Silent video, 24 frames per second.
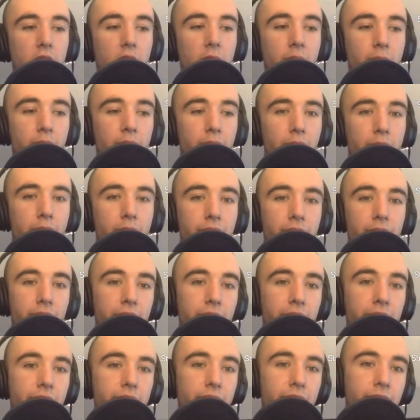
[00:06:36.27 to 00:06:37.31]

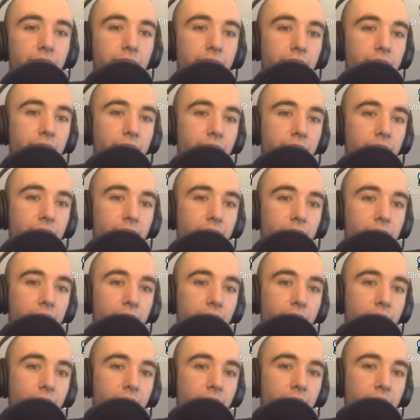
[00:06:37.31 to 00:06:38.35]

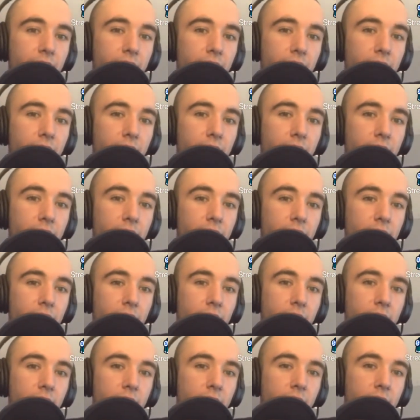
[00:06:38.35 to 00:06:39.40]

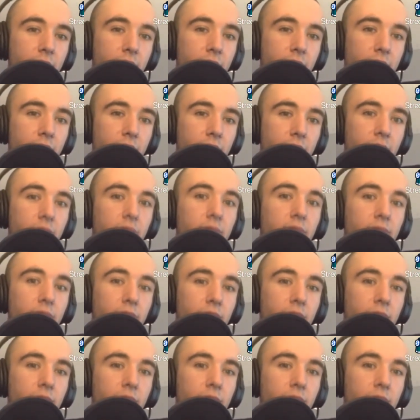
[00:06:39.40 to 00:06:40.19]
(silent)